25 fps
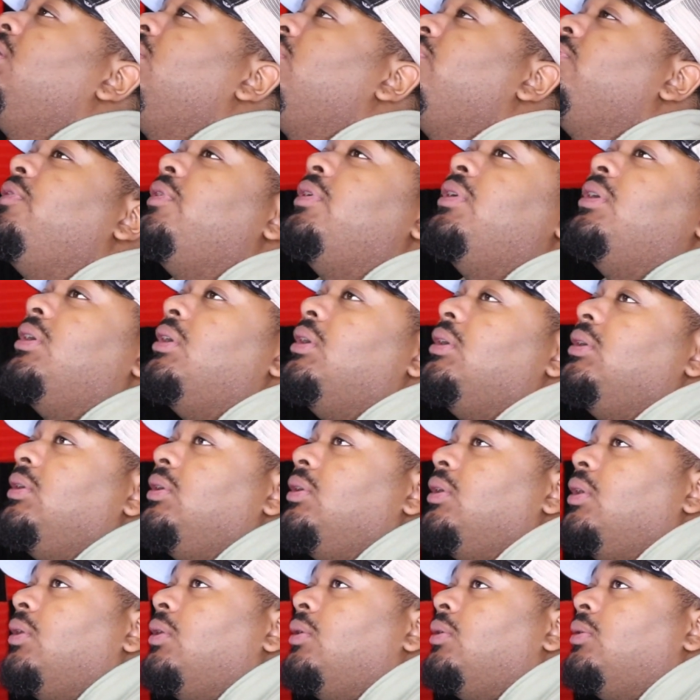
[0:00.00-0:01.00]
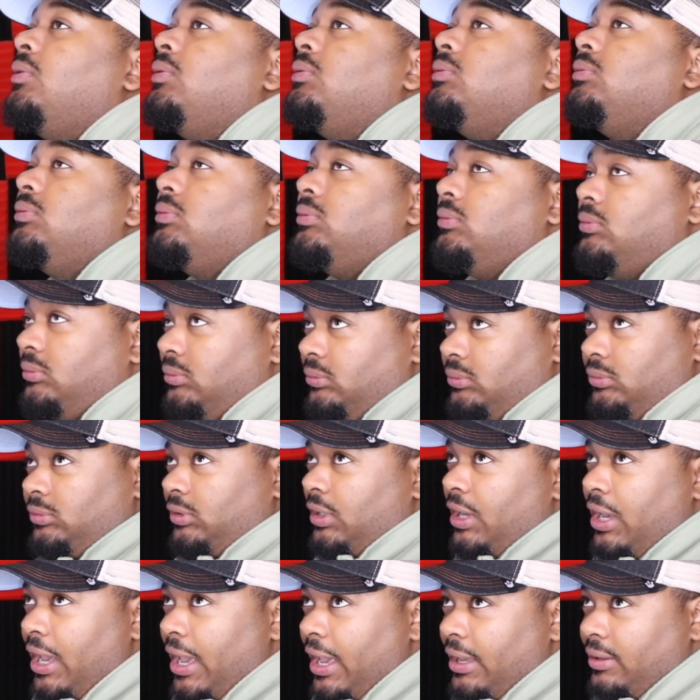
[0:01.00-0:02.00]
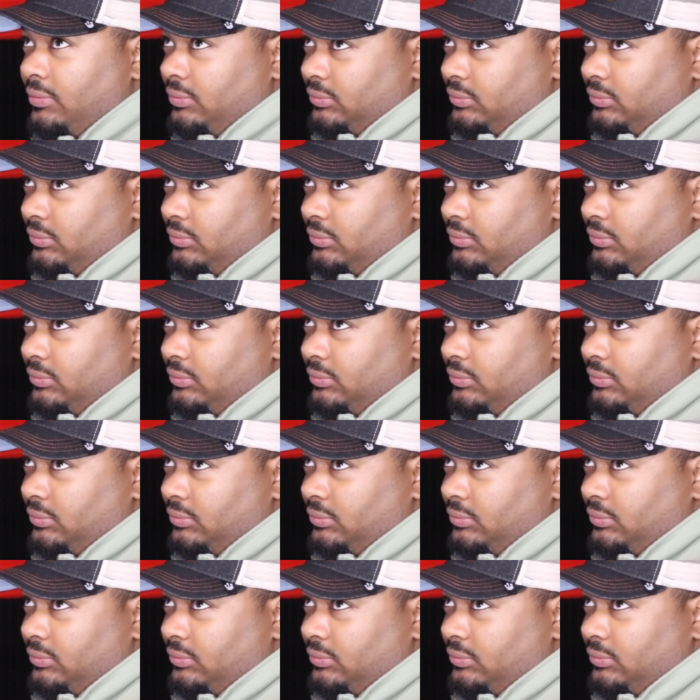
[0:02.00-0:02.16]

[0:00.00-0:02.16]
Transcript: for you know eh,